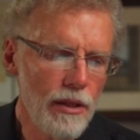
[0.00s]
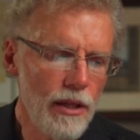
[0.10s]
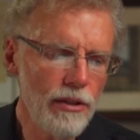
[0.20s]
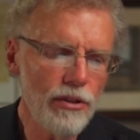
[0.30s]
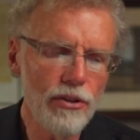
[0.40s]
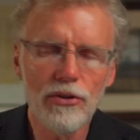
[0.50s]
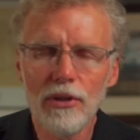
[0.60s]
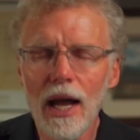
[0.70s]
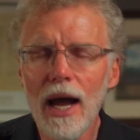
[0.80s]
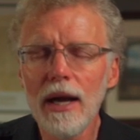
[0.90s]
This is
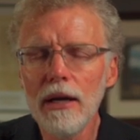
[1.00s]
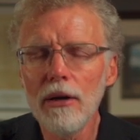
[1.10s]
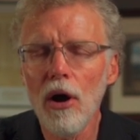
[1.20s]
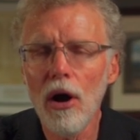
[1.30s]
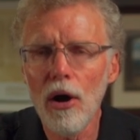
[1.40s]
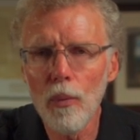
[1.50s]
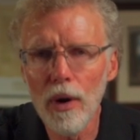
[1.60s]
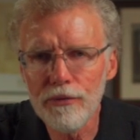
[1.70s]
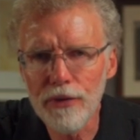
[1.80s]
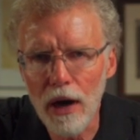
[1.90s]
not at all
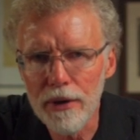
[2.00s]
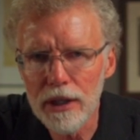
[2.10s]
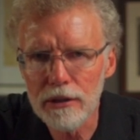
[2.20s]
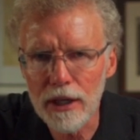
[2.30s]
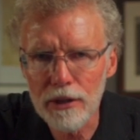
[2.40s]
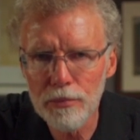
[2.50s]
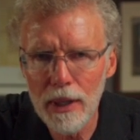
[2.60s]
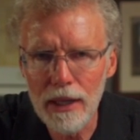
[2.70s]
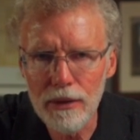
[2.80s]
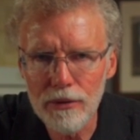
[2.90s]
what following Christ
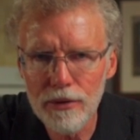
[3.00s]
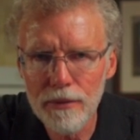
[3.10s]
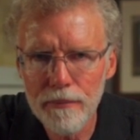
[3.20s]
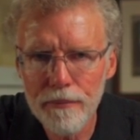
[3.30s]
means.